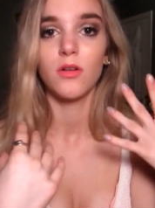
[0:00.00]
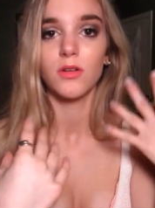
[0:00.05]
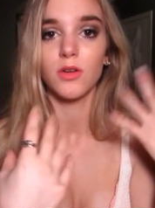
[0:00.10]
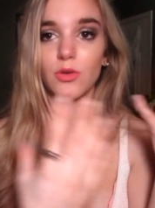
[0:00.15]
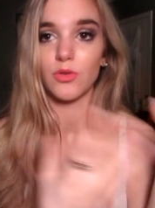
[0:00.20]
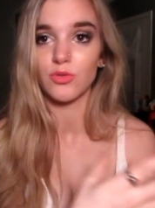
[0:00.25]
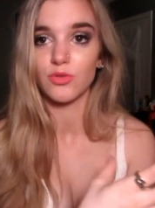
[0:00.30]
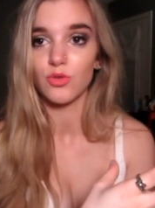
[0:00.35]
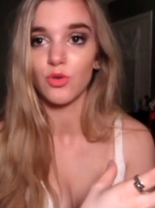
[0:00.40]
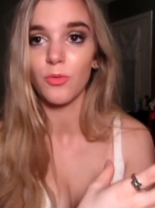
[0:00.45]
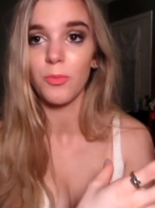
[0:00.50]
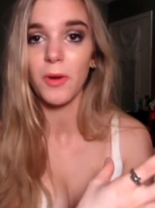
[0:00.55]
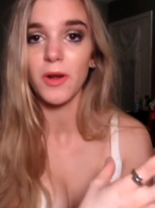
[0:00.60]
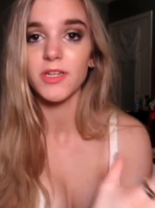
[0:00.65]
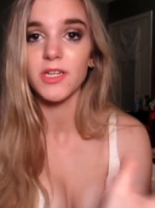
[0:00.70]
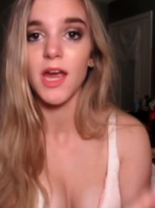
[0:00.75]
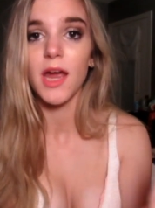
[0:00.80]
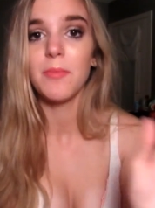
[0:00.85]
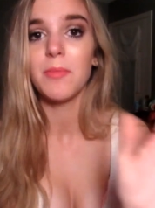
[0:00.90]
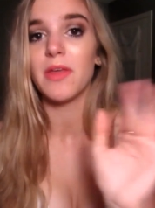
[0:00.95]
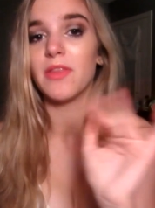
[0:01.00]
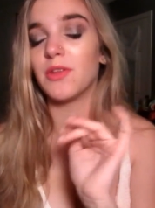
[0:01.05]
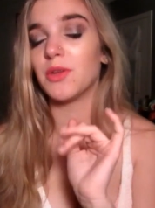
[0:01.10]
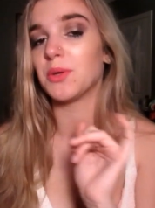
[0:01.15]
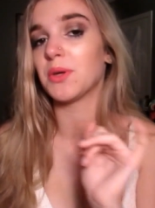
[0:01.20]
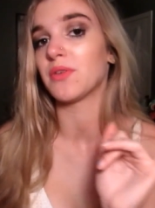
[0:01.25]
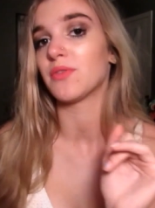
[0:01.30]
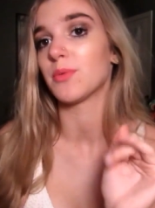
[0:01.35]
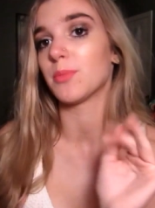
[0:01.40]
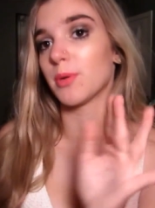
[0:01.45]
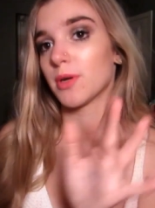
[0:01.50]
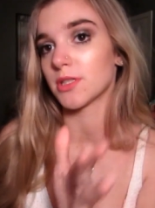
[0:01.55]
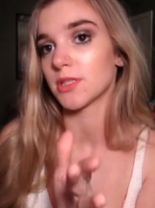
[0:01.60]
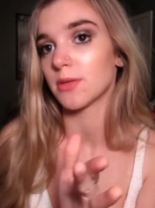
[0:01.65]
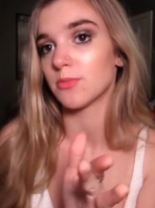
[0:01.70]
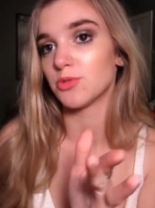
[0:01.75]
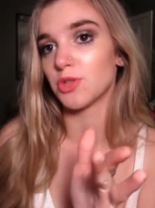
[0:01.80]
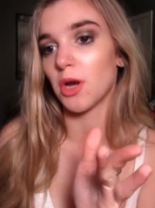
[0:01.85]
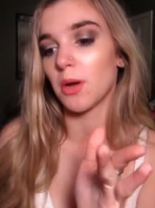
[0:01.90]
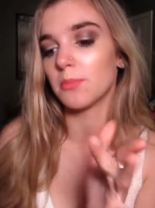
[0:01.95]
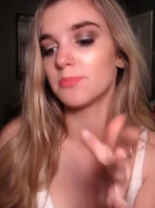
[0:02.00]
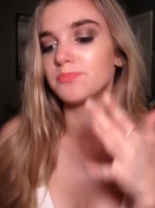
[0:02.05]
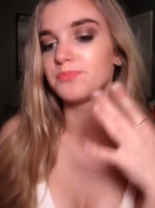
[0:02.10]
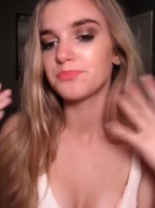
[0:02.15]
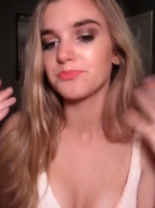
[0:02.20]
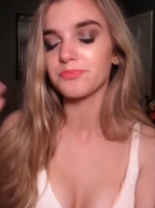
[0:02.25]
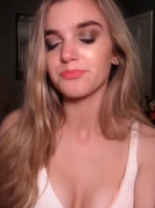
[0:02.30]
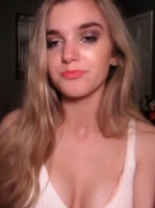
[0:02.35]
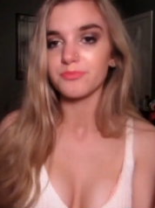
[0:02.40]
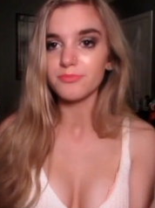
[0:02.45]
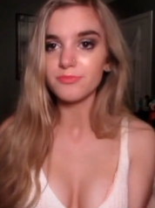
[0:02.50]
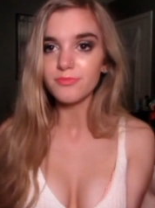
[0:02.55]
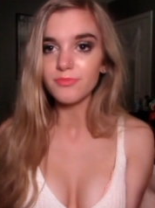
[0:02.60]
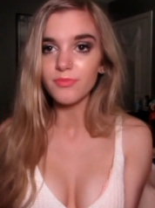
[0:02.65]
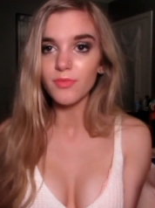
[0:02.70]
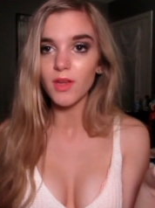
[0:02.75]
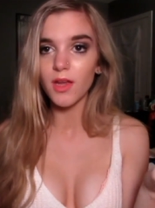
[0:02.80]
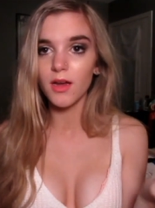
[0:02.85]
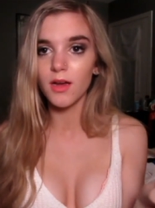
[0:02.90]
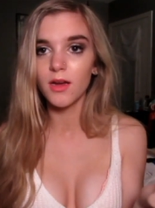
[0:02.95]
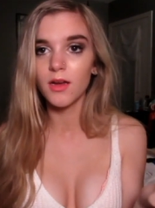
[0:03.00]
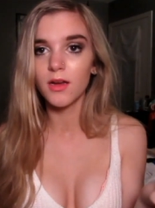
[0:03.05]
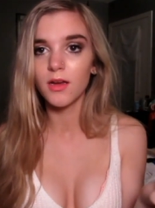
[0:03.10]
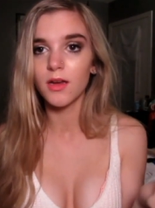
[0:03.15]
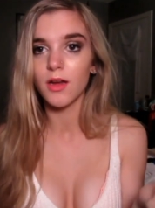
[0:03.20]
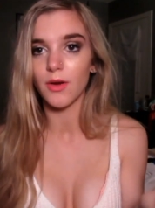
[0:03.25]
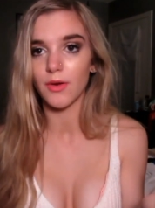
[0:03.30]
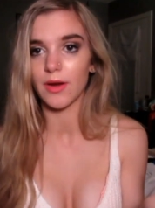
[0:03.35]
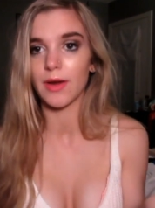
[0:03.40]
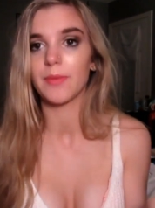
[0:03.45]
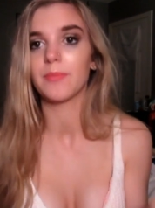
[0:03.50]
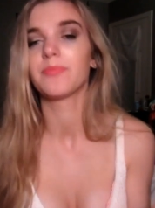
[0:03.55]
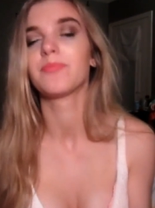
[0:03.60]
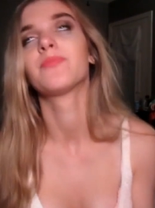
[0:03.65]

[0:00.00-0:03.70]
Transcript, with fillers: go to school part-time, and then you have a part-time job. Okay.